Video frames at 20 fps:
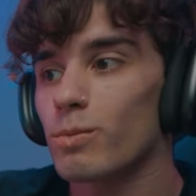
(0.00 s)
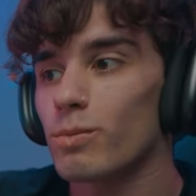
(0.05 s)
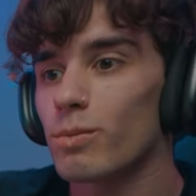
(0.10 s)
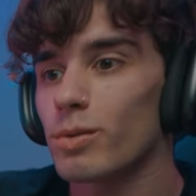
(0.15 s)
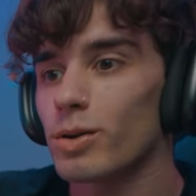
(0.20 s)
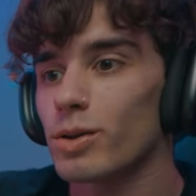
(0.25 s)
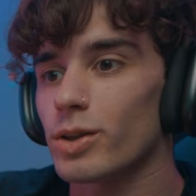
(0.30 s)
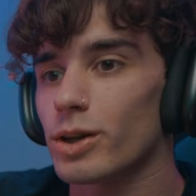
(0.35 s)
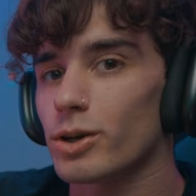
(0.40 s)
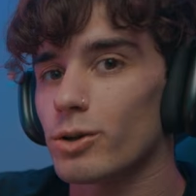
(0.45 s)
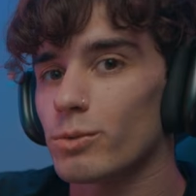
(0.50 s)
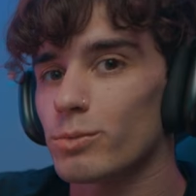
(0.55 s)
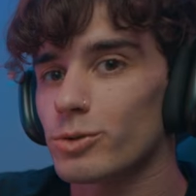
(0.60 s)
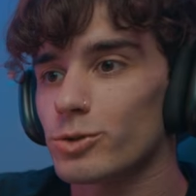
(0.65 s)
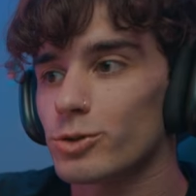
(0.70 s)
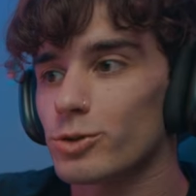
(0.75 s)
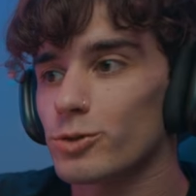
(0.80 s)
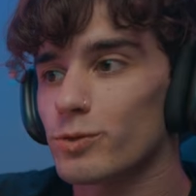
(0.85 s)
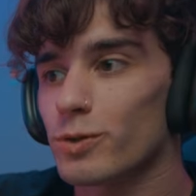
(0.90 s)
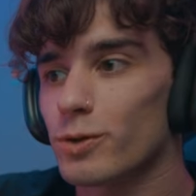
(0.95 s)
My light
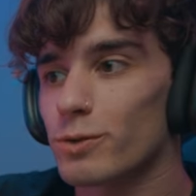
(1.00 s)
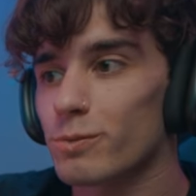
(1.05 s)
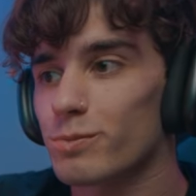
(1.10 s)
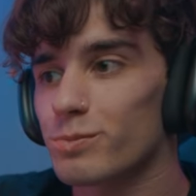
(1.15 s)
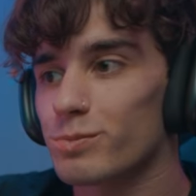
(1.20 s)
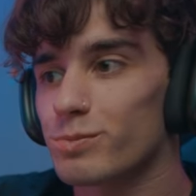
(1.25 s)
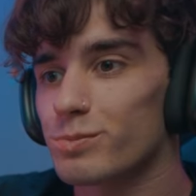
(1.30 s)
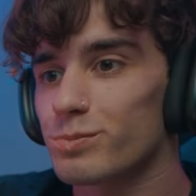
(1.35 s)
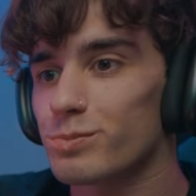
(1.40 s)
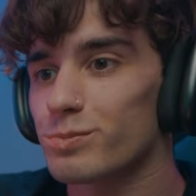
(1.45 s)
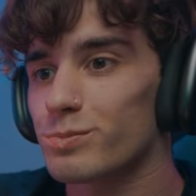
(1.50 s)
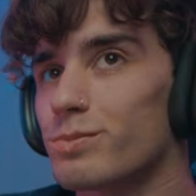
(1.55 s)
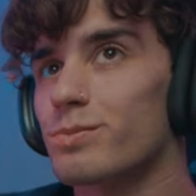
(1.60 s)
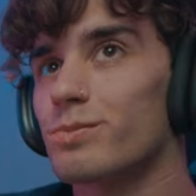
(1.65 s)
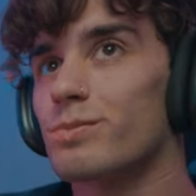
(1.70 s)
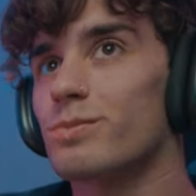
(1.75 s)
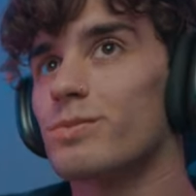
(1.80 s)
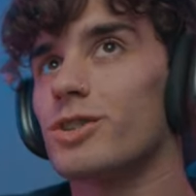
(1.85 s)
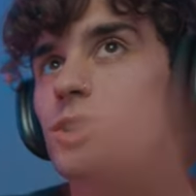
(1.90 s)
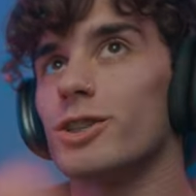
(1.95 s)
almost just fell.
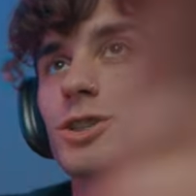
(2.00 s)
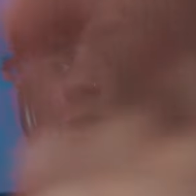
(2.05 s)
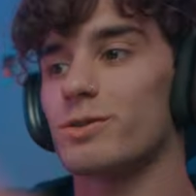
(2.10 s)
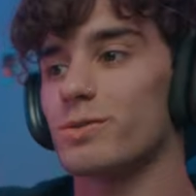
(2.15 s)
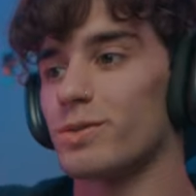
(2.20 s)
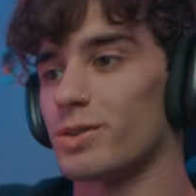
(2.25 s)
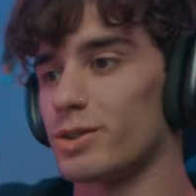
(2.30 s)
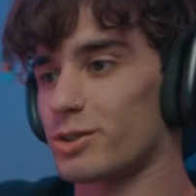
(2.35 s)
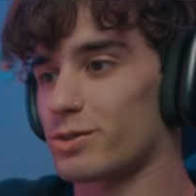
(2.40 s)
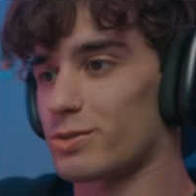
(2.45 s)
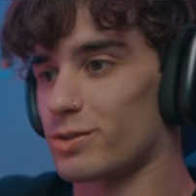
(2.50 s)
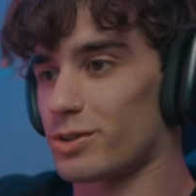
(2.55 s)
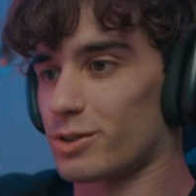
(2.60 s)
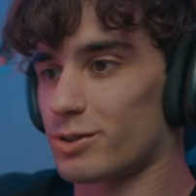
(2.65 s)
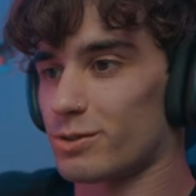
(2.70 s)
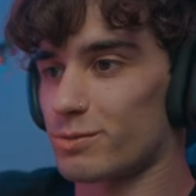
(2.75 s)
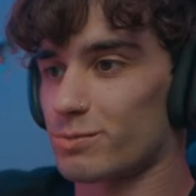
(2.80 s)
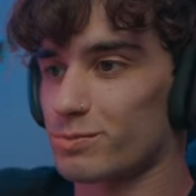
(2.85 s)
Alright, it's fine, it's fine.